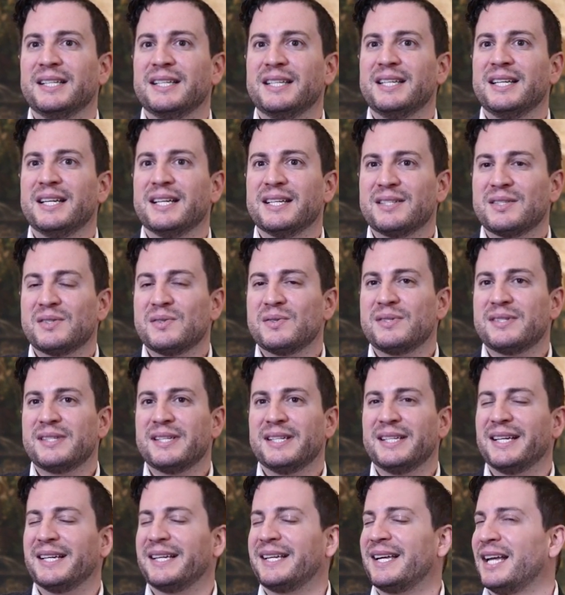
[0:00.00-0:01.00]
he has to
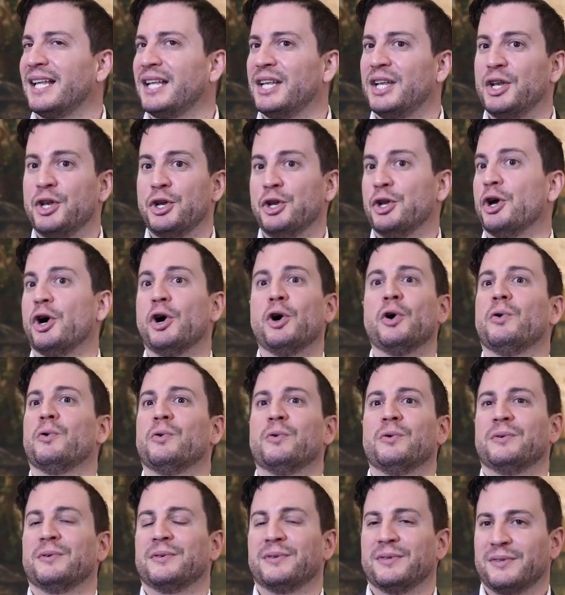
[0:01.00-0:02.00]
say again
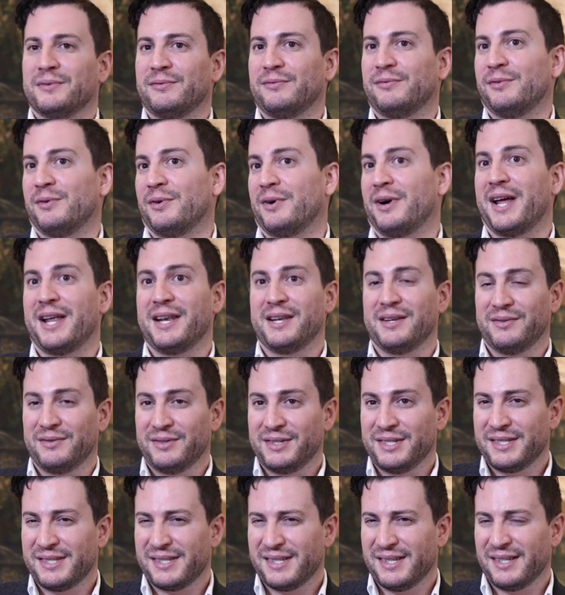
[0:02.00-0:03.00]
no for any
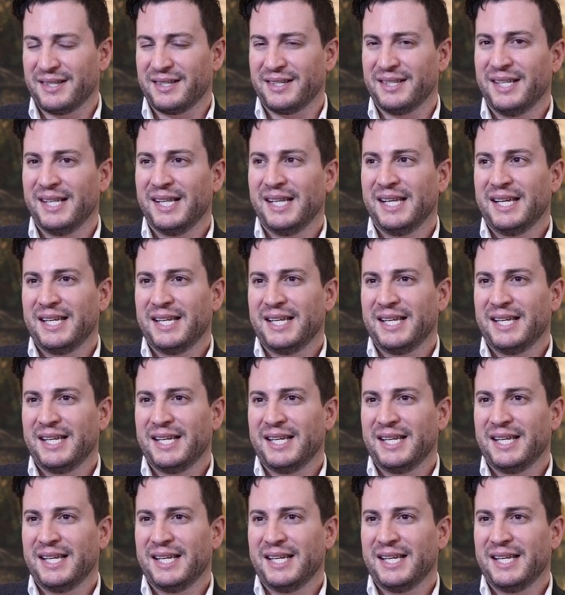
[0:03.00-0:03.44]
reason